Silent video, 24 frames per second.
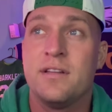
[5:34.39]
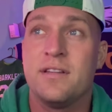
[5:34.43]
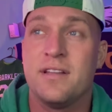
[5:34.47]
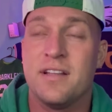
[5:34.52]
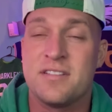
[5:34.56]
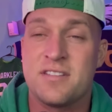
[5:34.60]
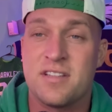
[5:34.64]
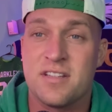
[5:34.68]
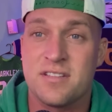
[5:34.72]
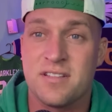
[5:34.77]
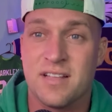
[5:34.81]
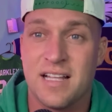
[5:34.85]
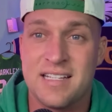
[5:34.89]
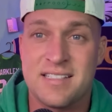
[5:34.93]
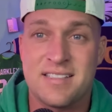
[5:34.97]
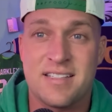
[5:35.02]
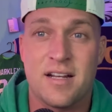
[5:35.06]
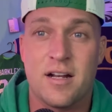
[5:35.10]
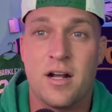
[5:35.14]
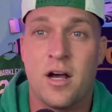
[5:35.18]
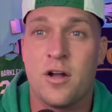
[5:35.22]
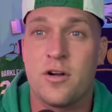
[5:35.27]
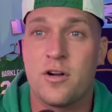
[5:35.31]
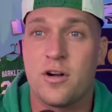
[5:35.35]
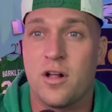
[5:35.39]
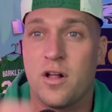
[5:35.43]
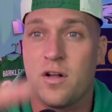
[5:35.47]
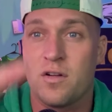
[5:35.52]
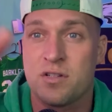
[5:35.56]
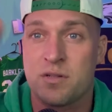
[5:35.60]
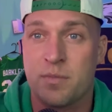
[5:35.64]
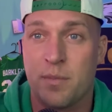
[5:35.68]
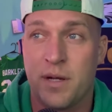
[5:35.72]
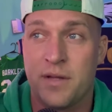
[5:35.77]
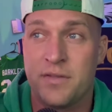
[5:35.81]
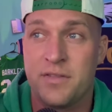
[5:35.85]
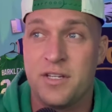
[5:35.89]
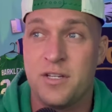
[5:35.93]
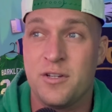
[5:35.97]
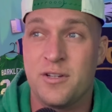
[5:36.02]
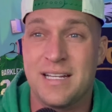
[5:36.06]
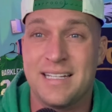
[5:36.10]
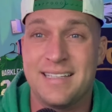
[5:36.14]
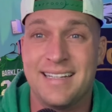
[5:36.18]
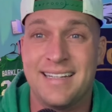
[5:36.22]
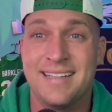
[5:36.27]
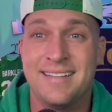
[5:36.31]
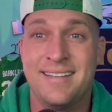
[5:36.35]
This is less than $100 a month. You
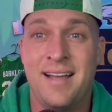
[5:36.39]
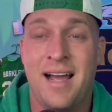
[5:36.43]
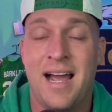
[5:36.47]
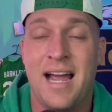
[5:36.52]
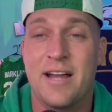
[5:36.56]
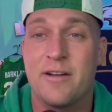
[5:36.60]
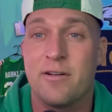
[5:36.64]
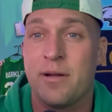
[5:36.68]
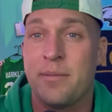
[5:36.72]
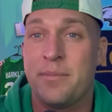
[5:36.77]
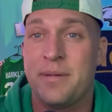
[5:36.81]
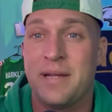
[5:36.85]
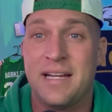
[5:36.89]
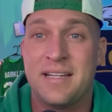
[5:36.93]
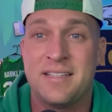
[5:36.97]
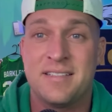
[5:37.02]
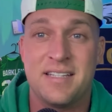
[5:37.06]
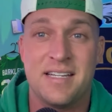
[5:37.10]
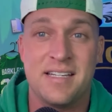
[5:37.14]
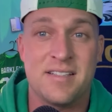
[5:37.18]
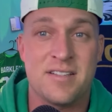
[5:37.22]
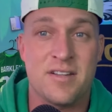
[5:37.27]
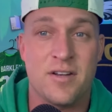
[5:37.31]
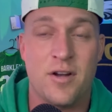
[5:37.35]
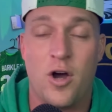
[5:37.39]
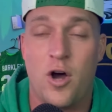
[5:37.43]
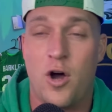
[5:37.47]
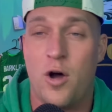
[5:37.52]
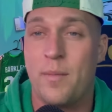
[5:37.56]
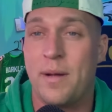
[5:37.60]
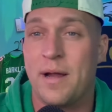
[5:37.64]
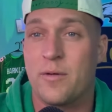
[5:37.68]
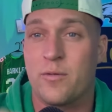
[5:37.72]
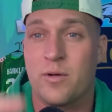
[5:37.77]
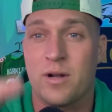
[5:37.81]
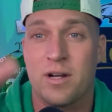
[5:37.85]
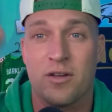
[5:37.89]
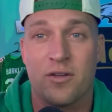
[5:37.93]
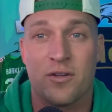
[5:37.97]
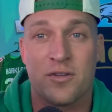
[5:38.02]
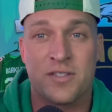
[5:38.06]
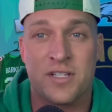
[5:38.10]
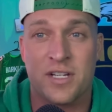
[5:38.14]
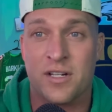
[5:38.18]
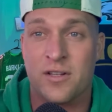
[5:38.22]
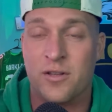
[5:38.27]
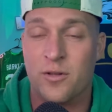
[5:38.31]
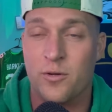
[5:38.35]
get the entire NBA season, all my red
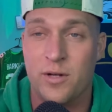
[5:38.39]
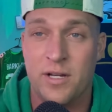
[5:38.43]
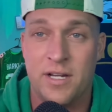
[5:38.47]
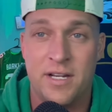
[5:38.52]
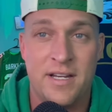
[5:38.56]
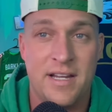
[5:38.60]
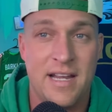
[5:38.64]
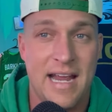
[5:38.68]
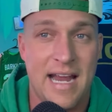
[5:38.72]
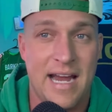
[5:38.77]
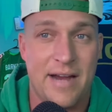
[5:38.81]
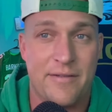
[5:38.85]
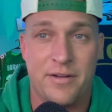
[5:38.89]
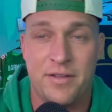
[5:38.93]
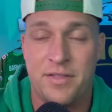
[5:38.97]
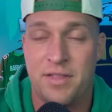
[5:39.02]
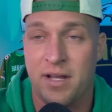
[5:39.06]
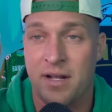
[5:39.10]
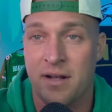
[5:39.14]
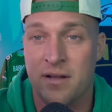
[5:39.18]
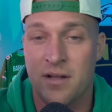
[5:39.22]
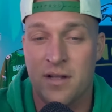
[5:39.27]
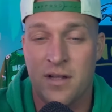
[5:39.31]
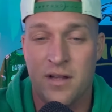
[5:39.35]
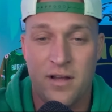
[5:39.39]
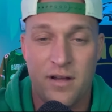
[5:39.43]
alerts included, everything.